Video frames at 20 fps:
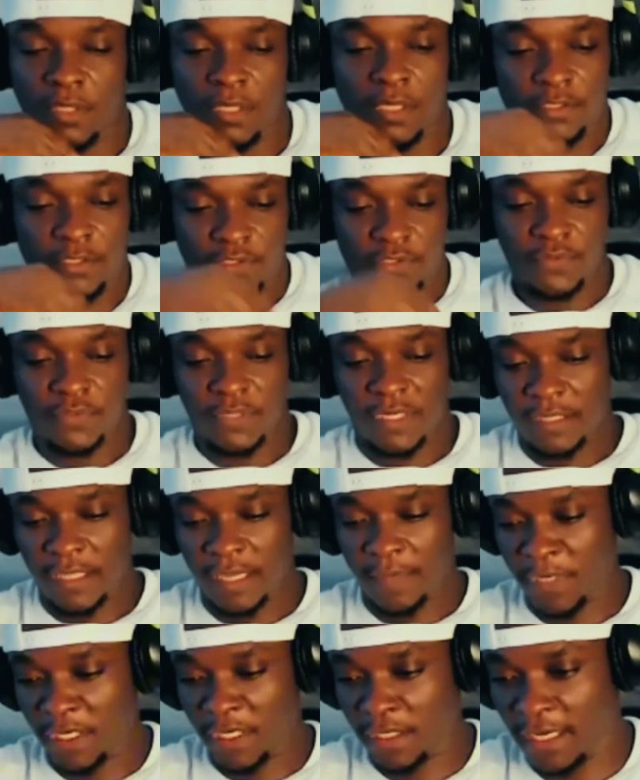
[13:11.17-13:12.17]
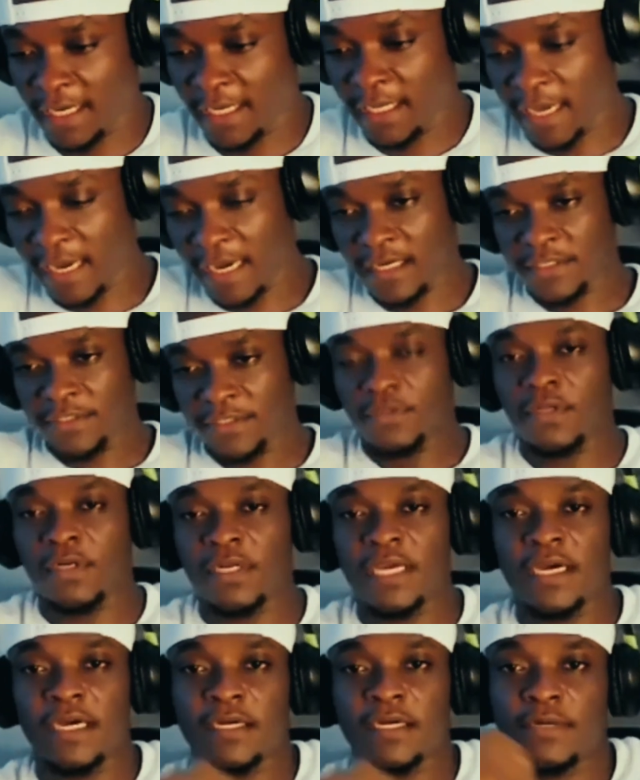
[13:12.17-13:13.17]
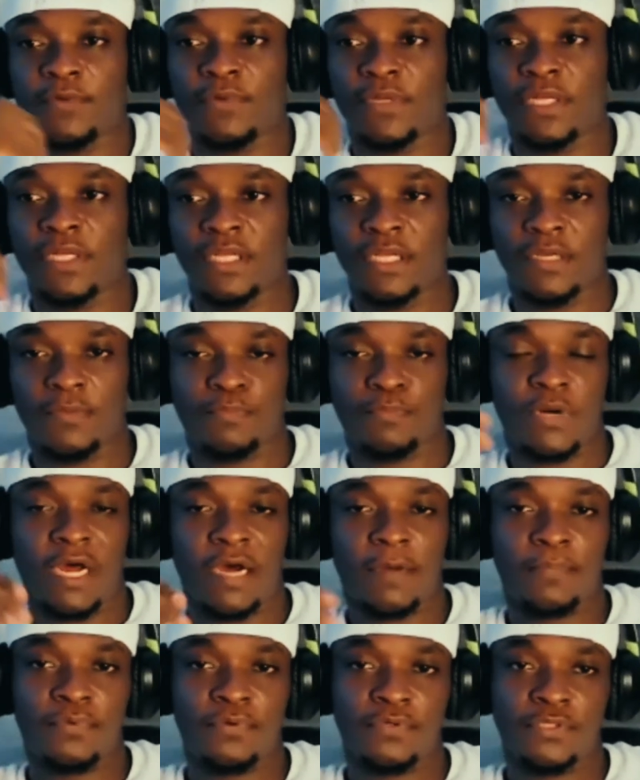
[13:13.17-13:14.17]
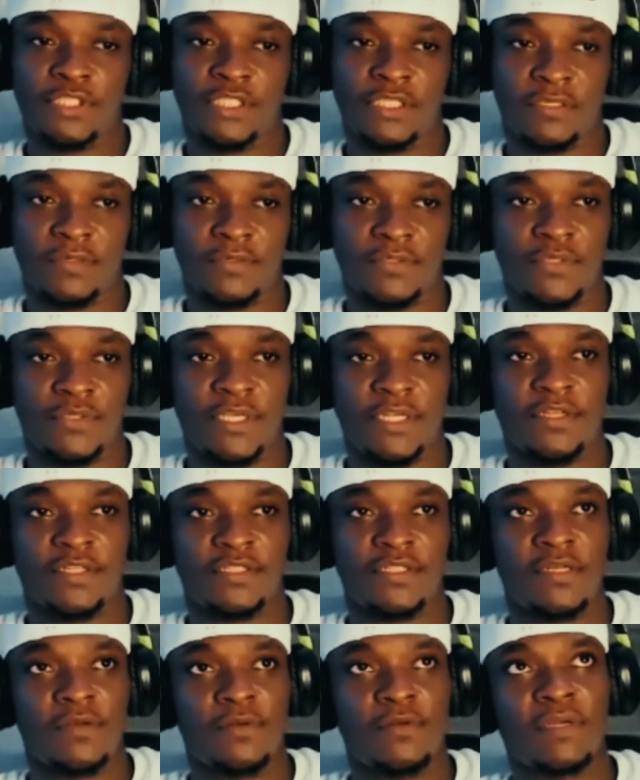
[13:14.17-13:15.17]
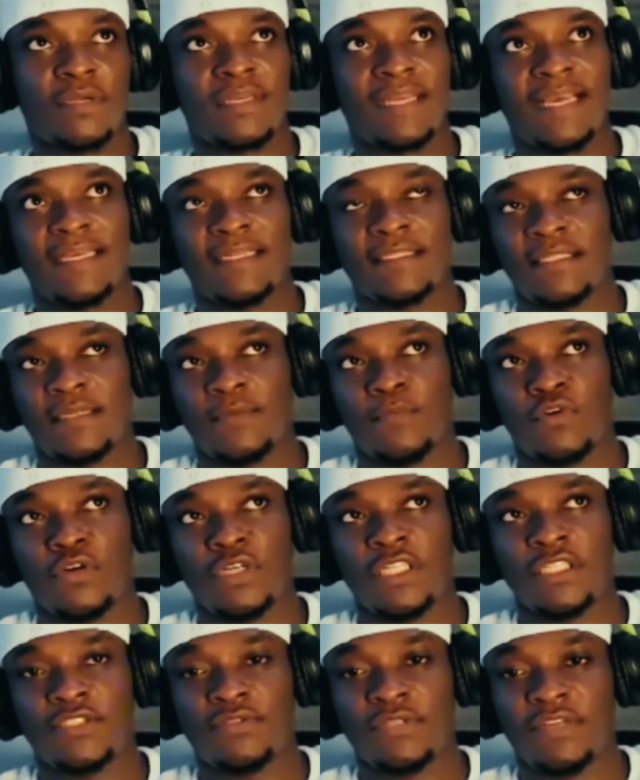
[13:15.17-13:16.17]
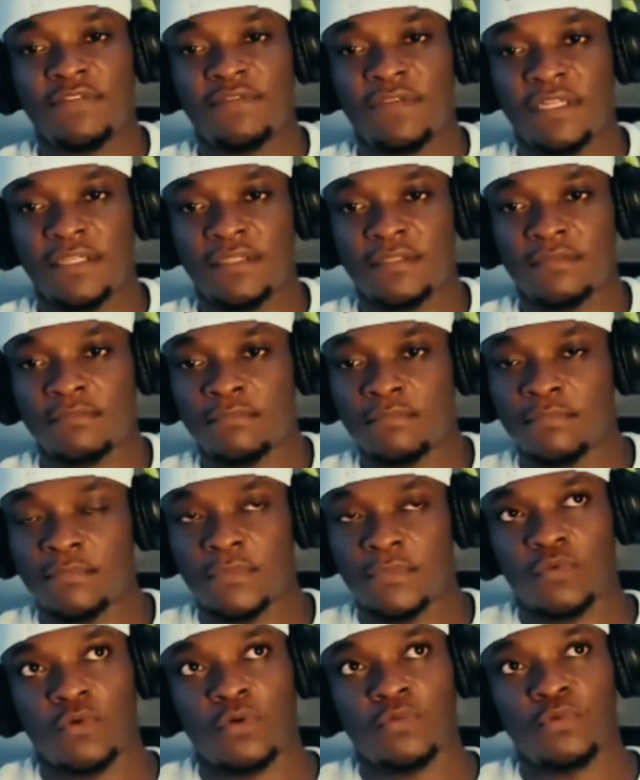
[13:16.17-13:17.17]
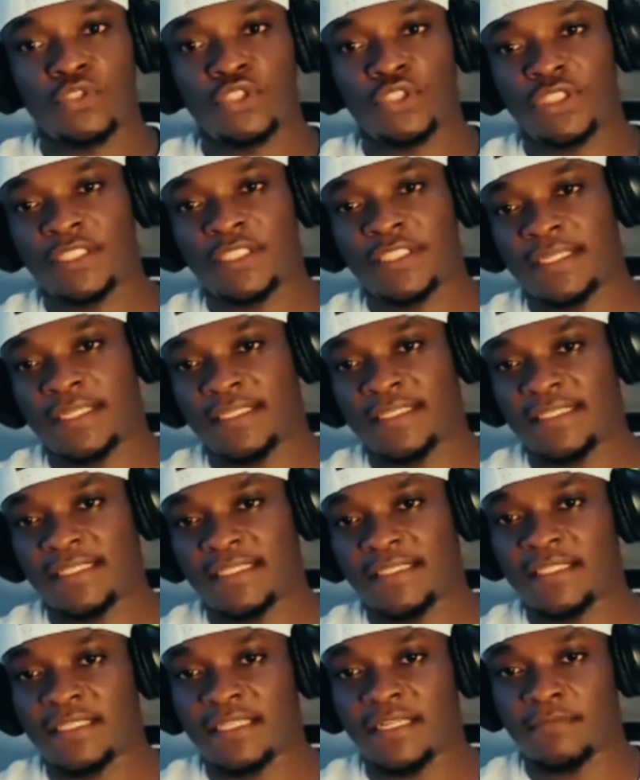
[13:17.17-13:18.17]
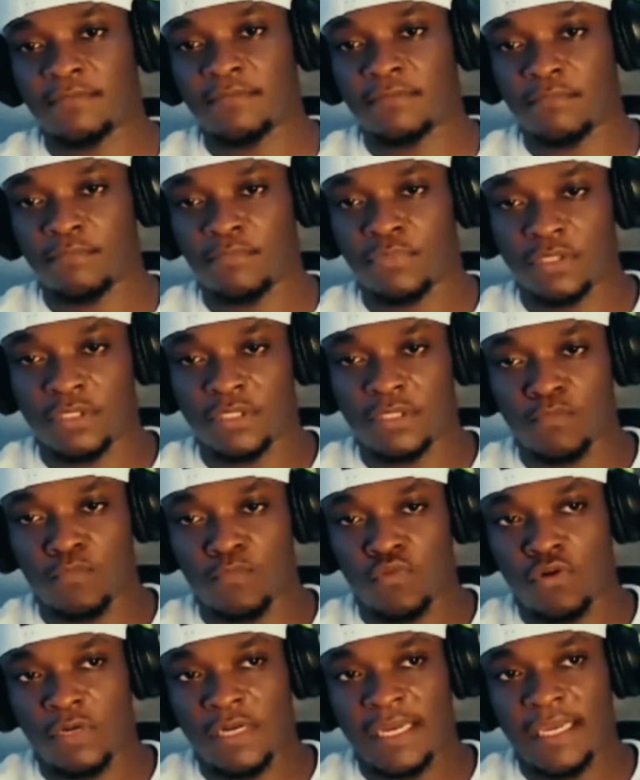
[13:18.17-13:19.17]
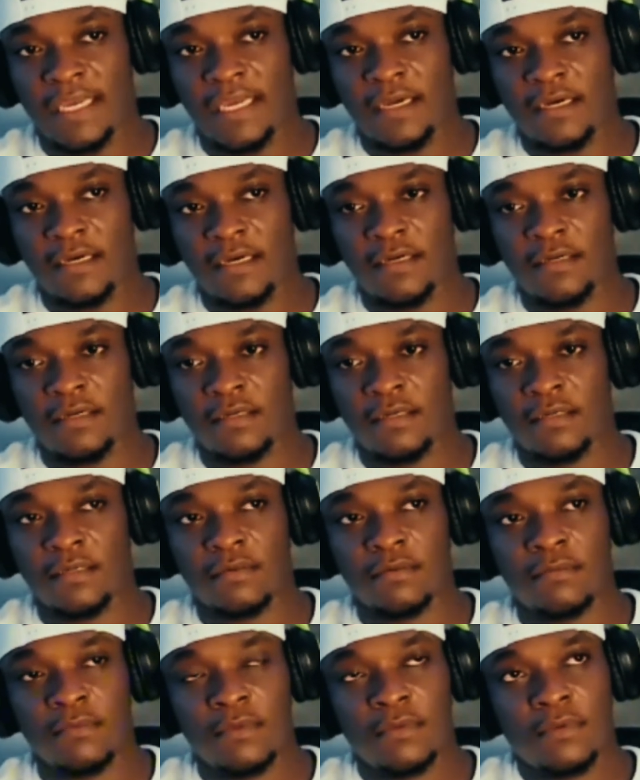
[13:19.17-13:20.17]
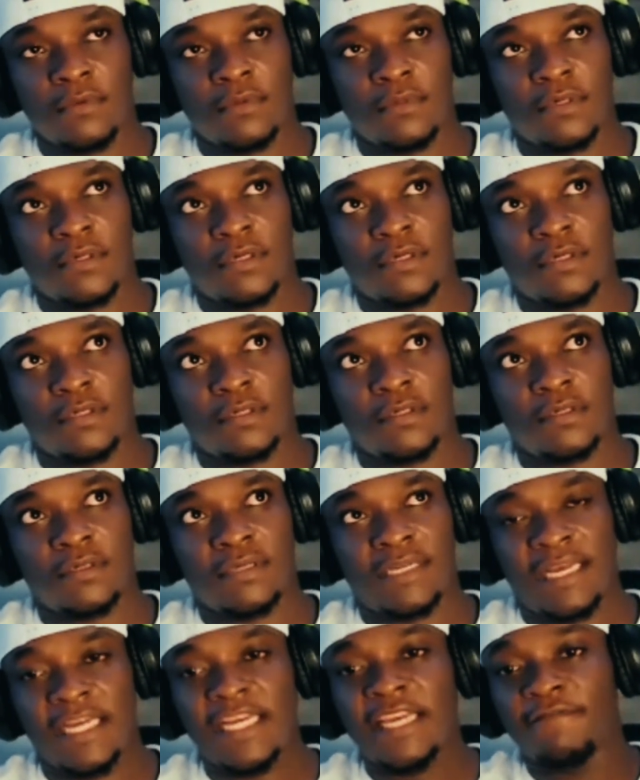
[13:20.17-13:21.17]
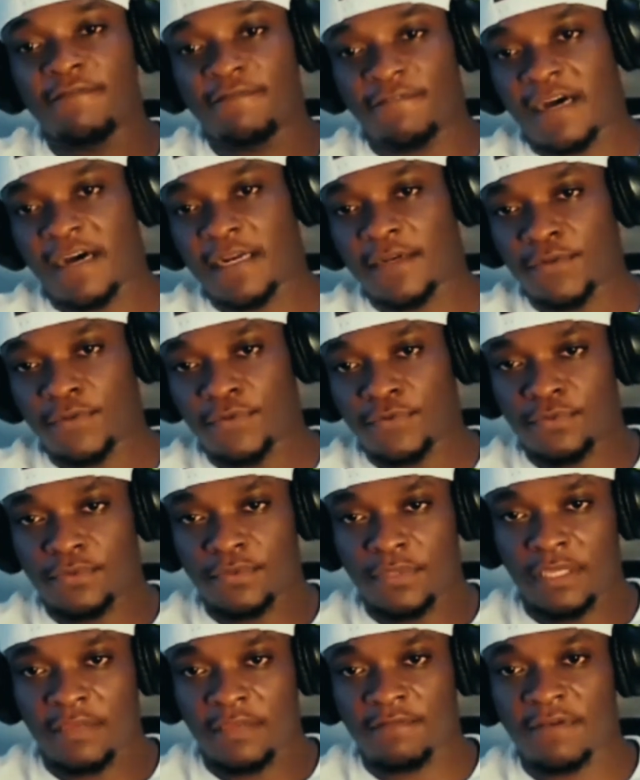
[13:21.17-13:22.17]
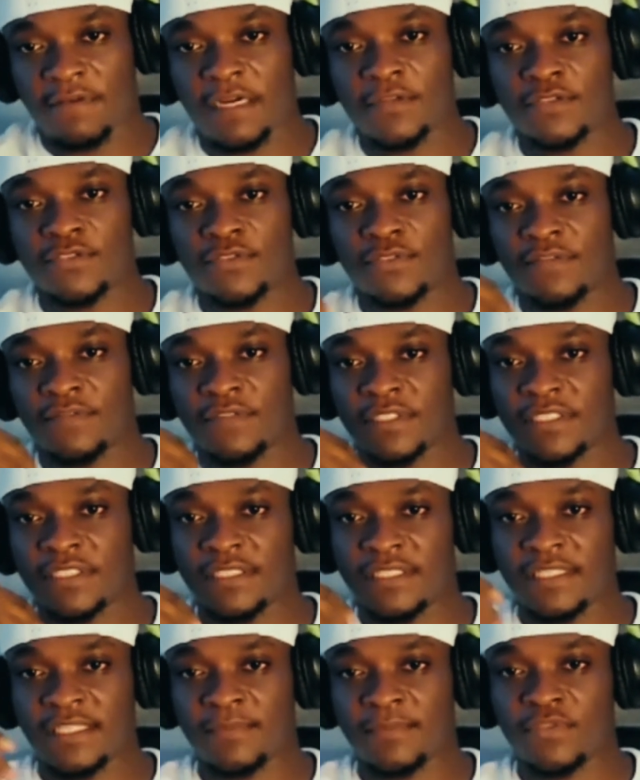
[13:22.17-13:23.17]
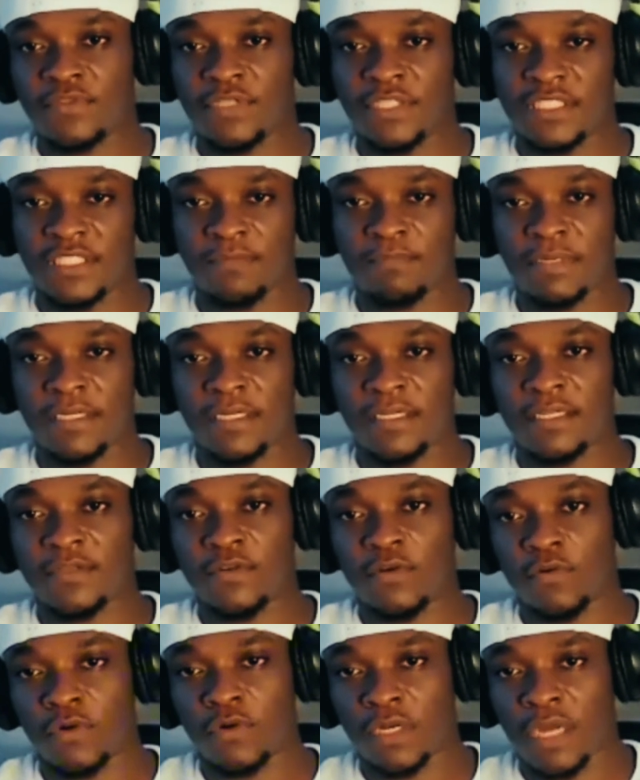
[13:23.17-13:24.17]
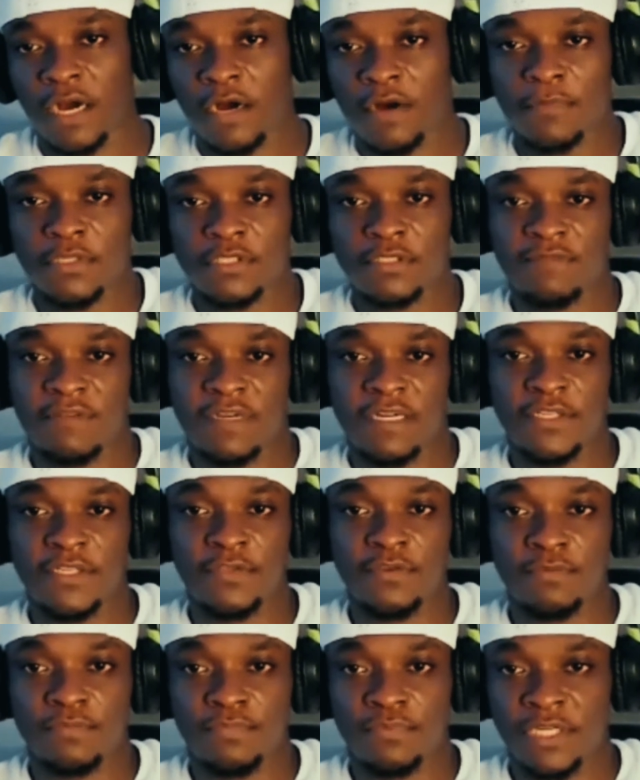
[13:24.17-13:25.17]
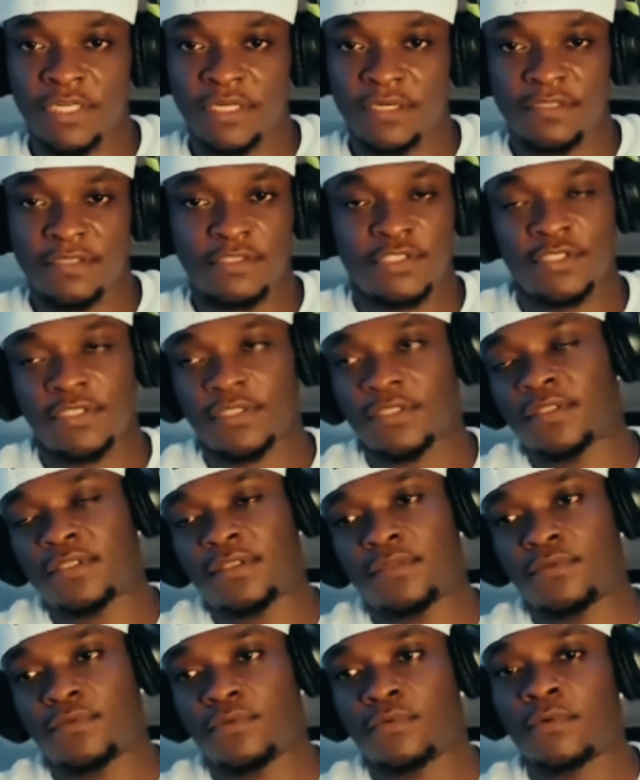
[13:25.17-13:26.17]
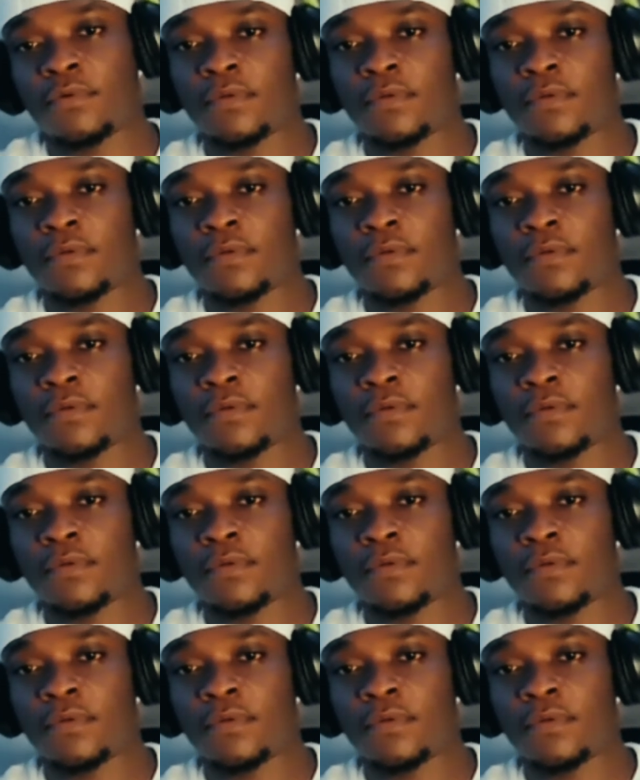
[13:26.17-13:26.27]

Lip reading: Yeah, sure. I mean, I totally agree with the approach now. So it doesn't look like it's a money-driven, what would you say, system, but more like a value-driven system. So it's dependent on how much value you bring, not just,